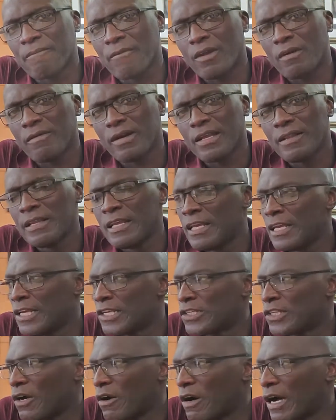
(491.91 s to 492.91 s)
All right.
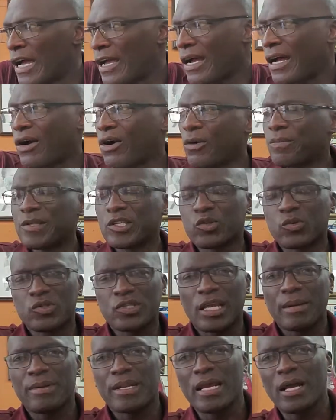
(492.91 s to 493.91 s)
So I hope this was
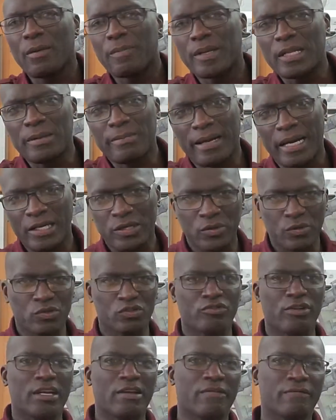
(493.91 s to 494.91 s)
able to help anybody who's
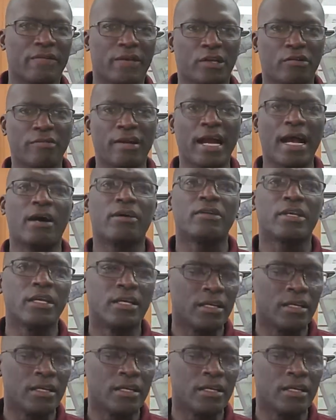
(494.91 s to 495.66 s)
trying to figure out